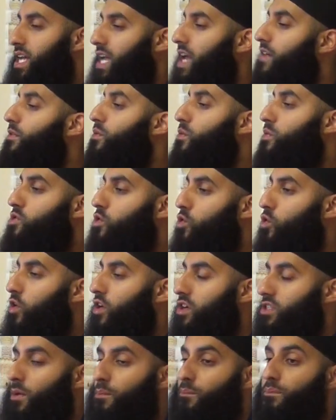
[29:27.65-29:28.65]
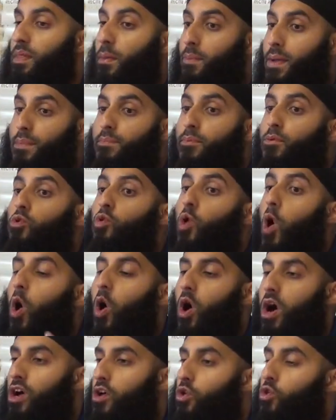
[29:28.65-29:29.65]
Even when you look, the, the people who,
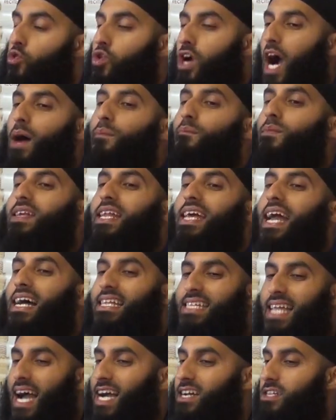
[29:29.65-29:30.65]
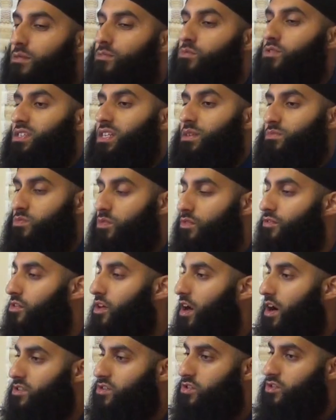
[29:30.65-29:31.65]
who come and they attack the Muslims with
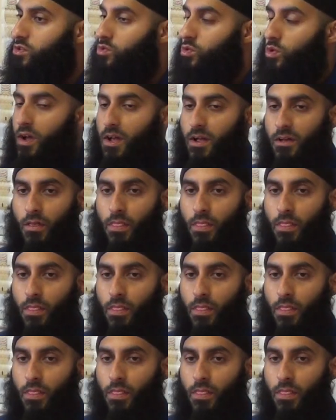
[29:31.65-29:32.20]
regards to